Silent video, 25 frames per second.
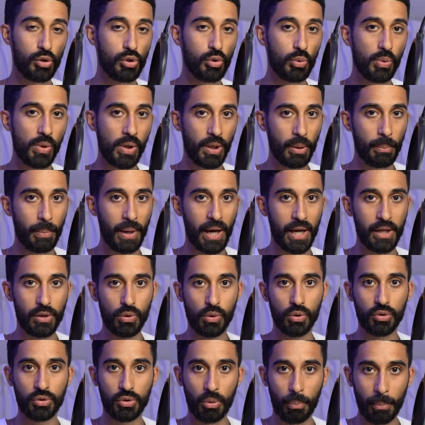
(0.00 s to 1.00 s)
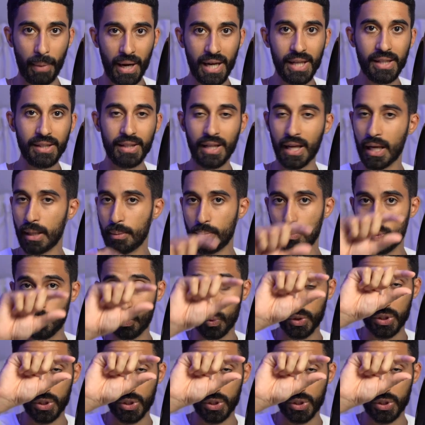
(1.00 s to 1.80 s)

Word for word: you will buy your domain name,